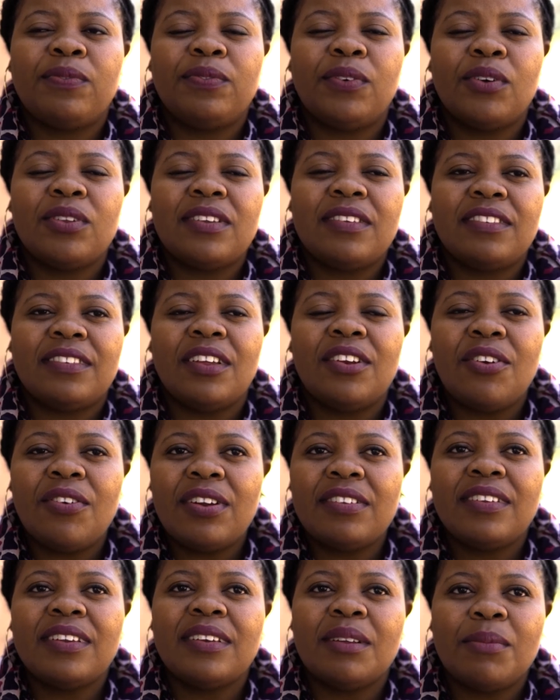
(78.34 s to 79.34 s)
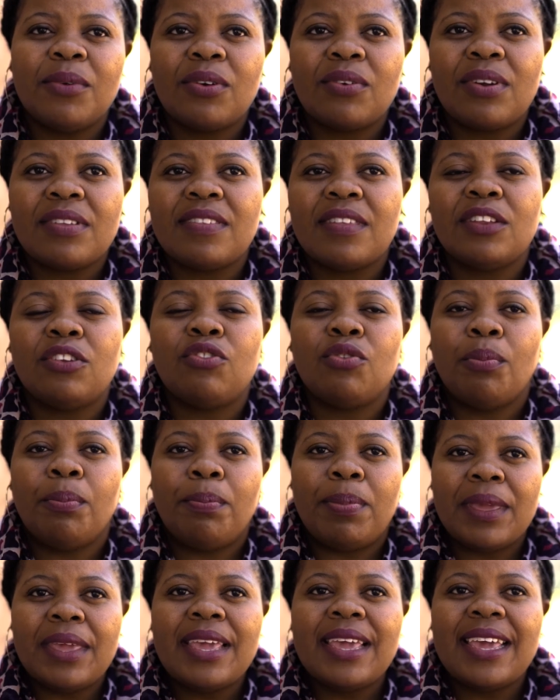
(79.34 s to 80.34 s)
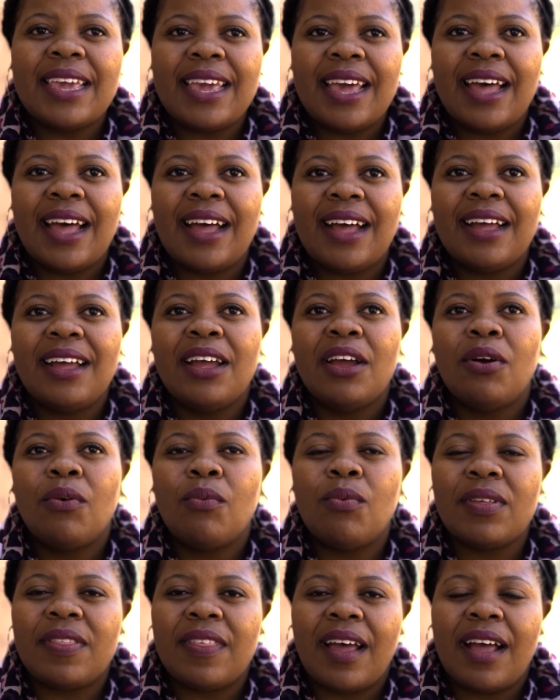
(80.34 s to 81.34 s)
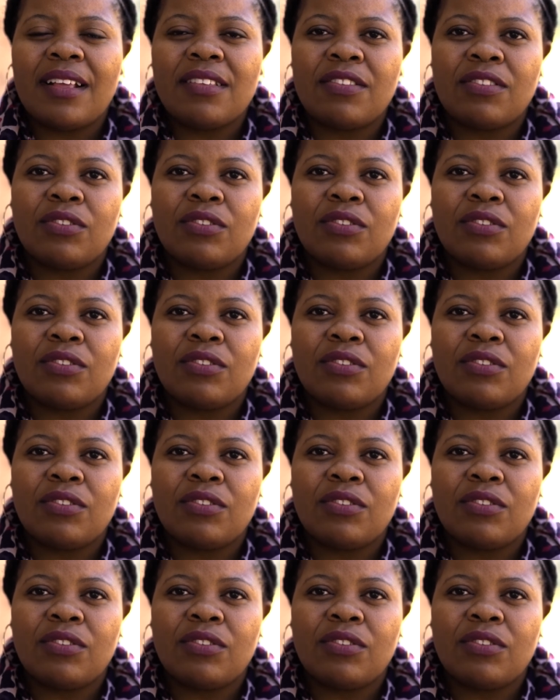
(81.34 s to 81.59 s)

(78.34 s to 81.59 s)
for Generation Democracy to be here with us